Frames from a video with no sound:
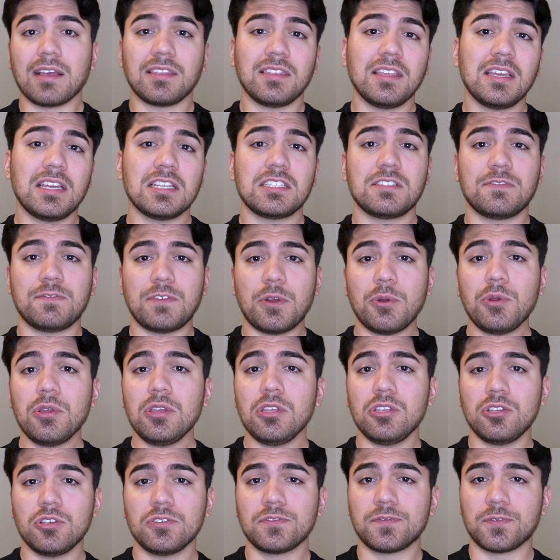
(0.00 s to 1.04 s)
I think it's very
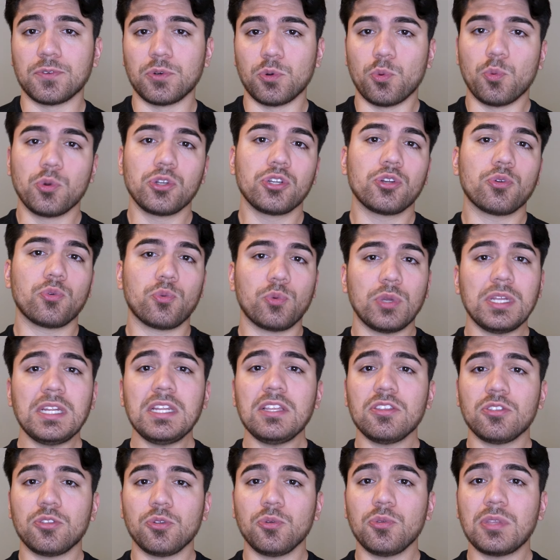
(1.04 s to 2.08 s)
useful when you're
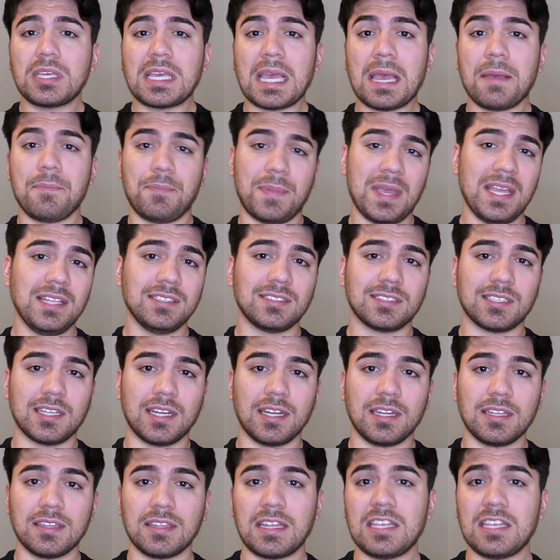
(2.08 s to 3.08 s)
reading through the campaign setting